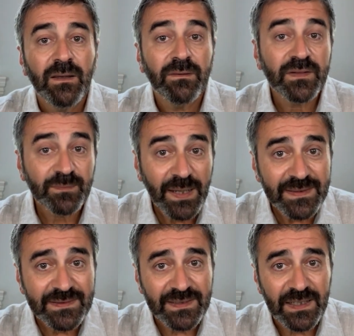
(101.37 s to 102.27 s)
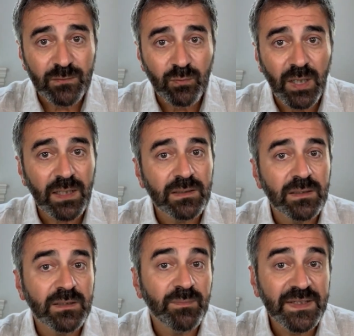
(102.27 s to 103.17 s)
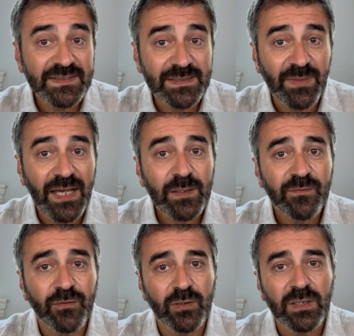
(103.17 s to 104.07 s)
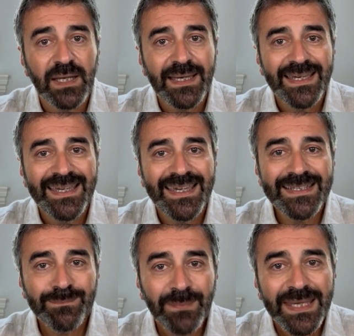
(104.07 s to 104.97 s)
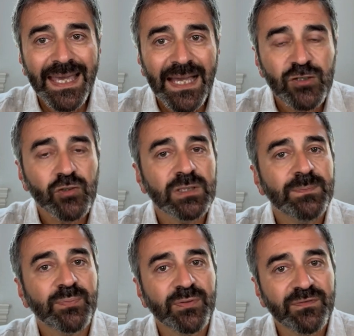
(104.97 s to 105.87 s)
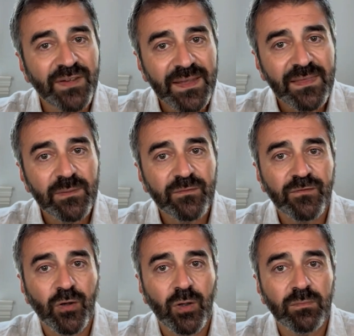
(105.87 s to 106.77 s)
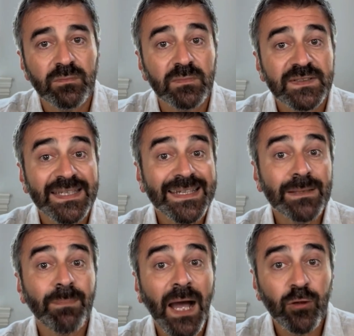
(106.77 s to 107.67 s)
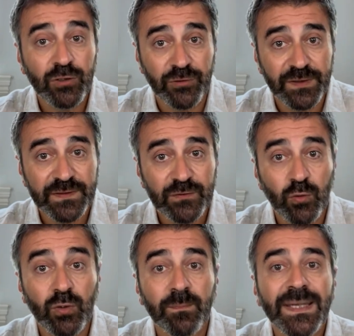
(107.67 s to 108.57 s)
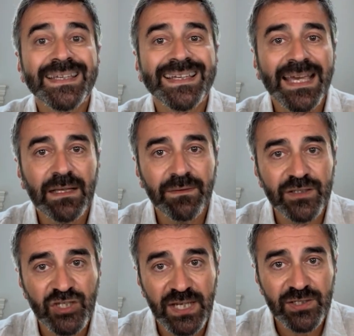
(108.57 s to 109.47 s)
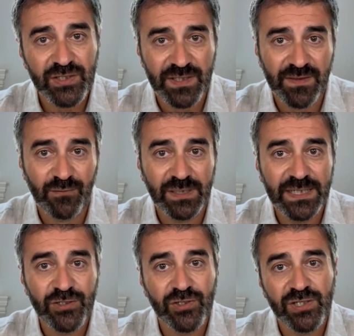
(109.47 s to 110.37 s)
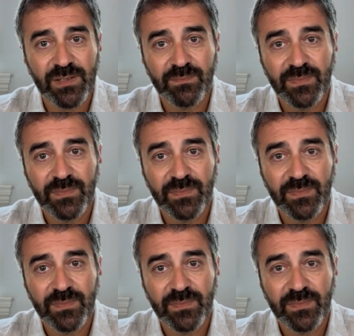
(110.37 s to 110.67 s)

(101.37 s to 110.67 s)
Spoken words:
This mindset, while it may seem helpful, it may actually prevent them from setting boundaries or making healthy changes in their relationship.